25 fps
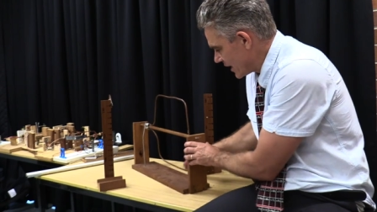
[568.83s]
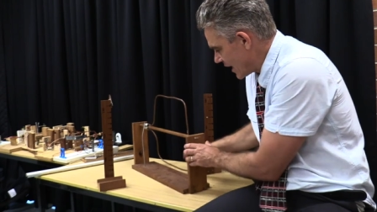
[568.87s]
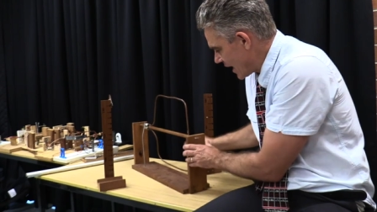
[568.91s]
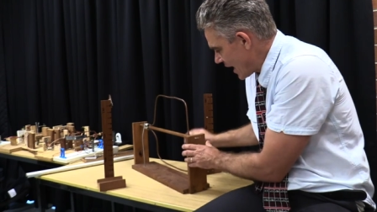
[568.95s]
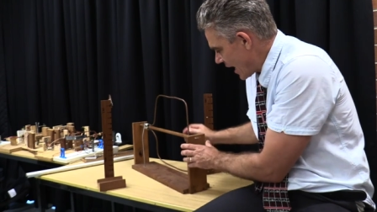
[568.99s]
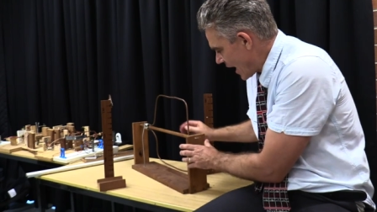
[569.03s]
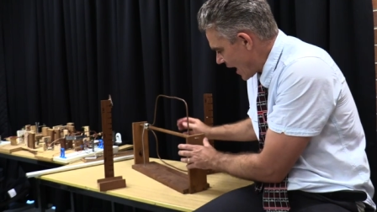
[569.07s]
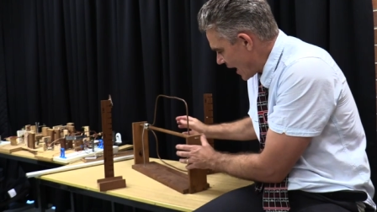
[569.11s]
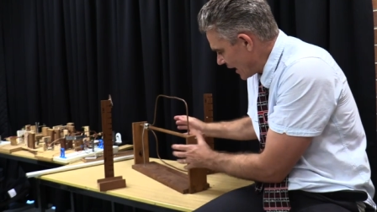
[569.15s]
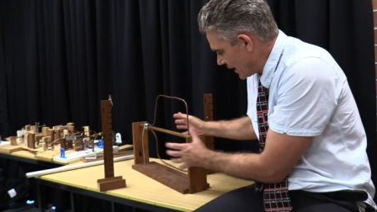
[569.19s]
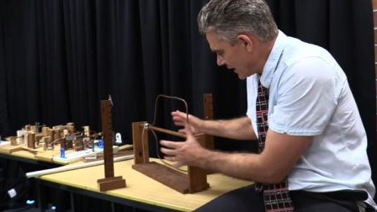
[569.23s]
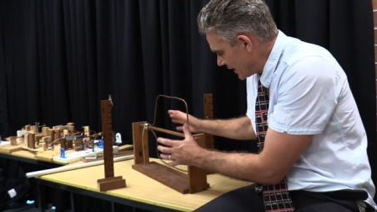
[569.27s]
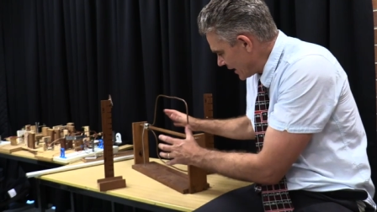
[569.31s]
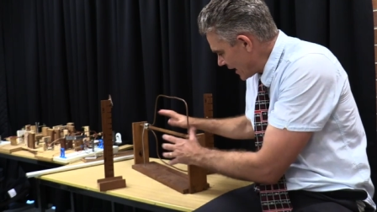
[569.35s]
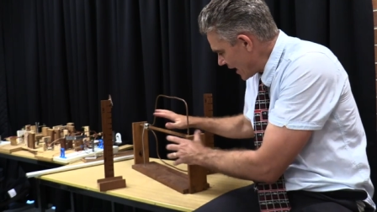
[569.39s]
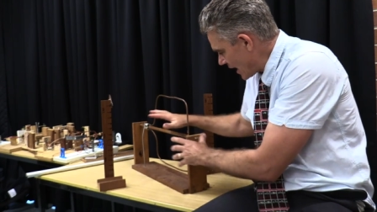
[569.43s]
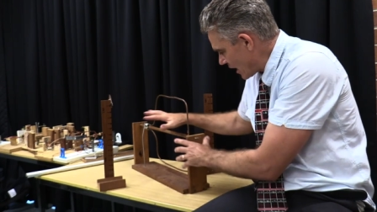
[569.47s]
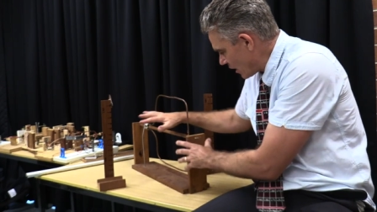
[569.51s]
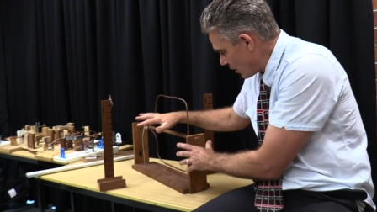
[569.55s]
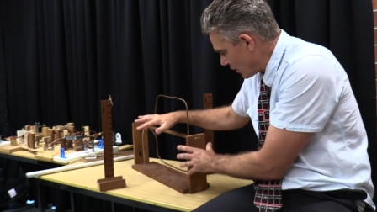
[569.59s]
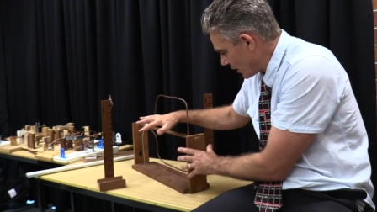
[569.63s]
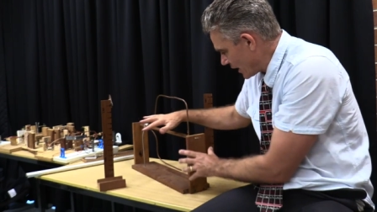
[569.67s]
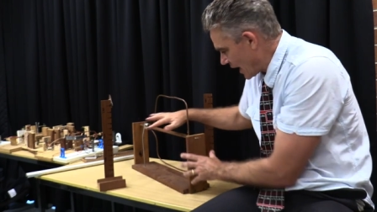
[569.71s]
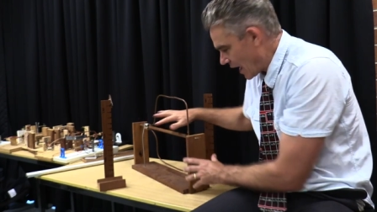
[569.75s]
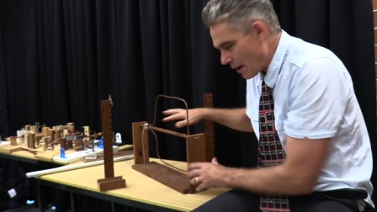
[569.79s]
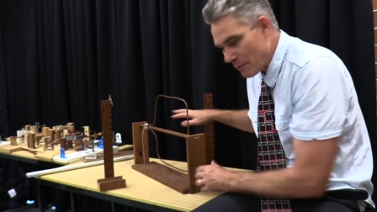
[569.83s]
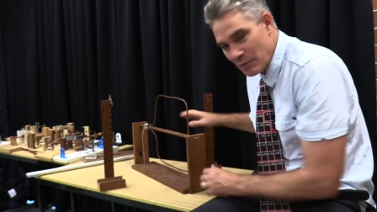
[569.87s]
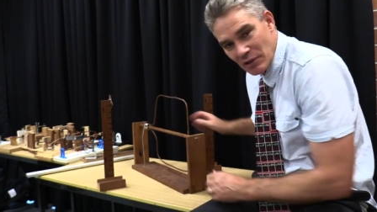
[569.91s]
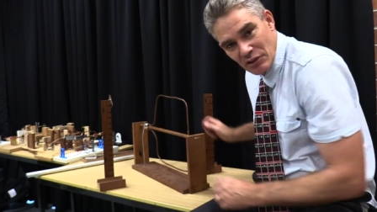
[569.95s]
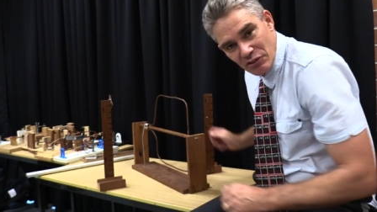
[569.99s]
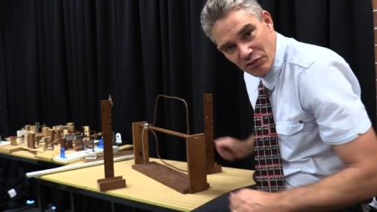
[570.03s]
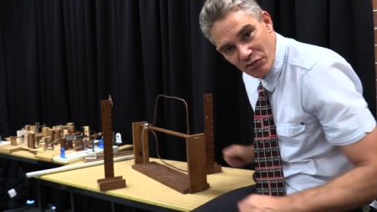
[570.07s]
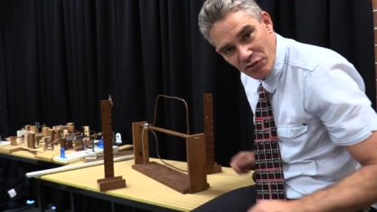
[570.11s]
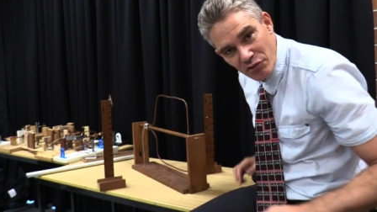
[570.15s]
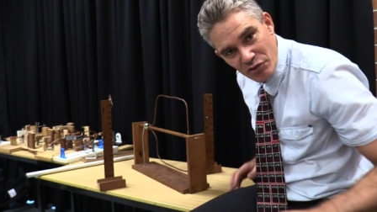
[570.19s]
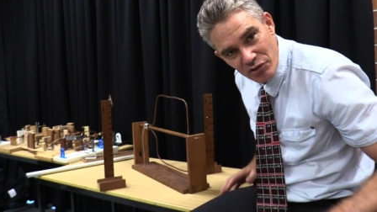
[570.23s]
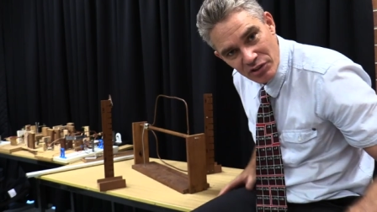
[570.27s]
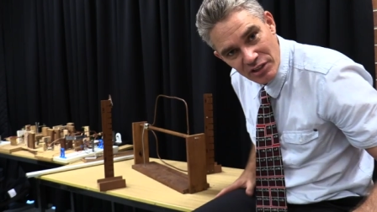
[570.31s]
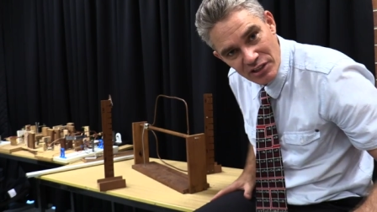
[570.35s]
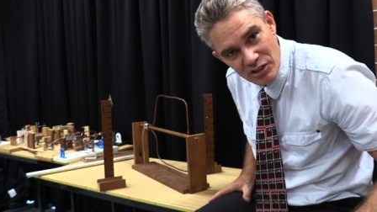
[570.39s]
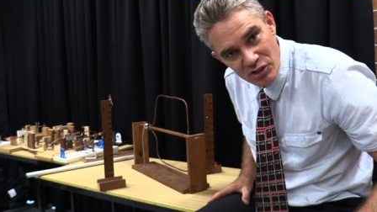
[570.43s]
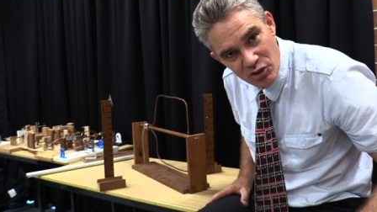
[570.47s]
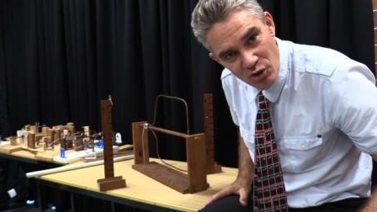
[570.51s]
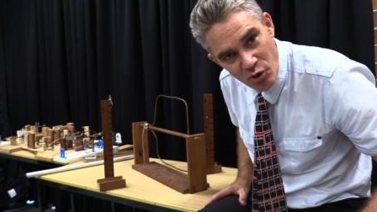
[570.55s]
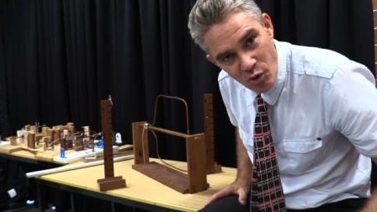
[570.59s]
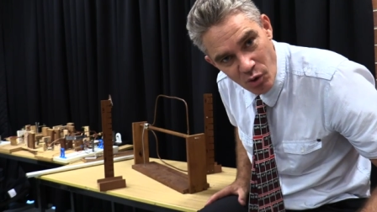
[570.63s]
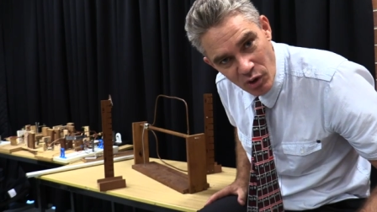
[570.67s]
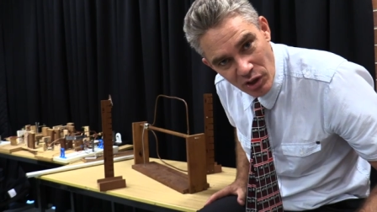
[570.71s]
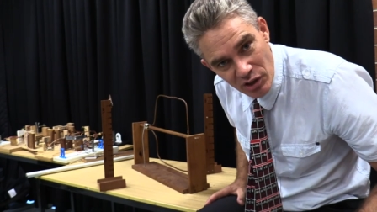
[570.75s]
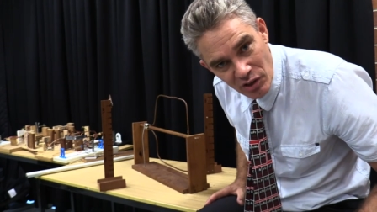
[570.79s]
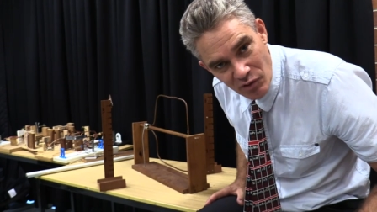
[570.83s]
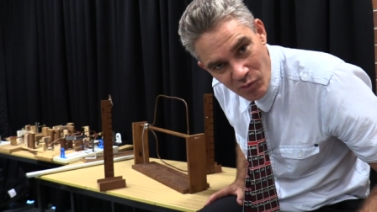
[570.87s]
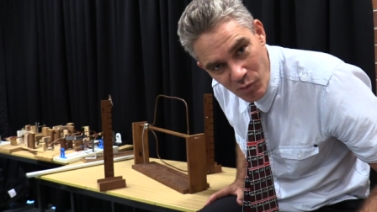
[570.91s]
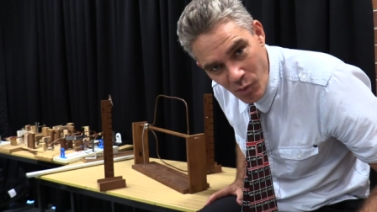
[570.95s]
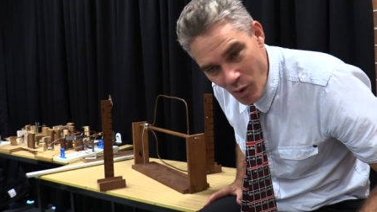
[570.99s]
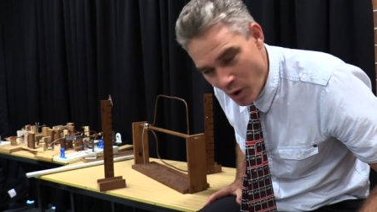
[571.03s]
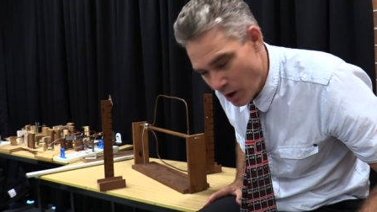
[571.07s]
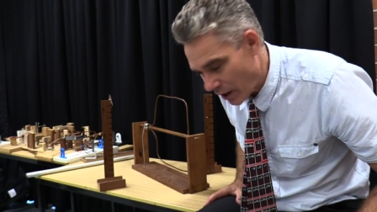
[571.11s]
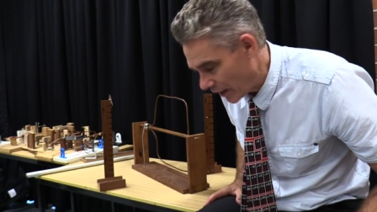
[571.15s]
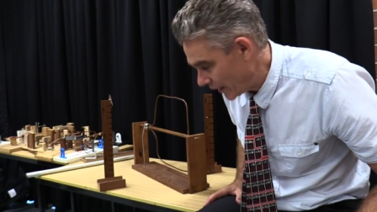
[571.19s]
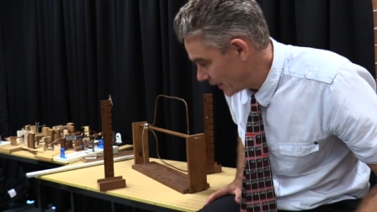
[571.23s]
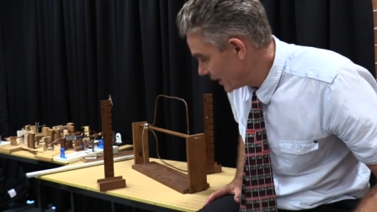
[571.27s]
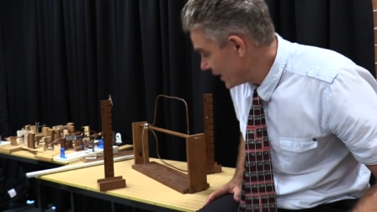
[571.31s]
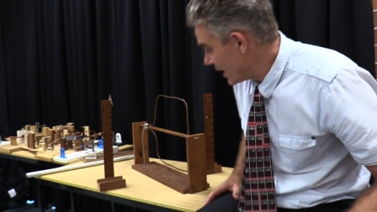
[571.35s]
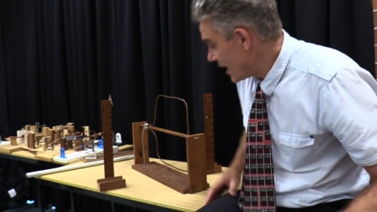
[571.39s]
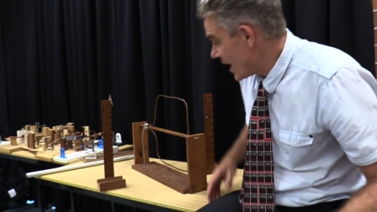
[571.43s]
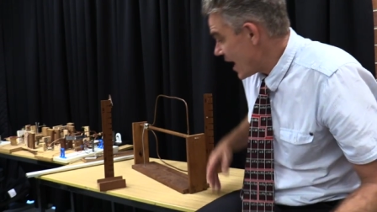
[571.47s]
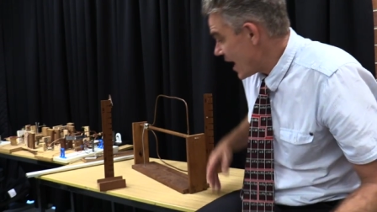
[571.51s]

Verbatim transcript: are now coming through this coil of wire.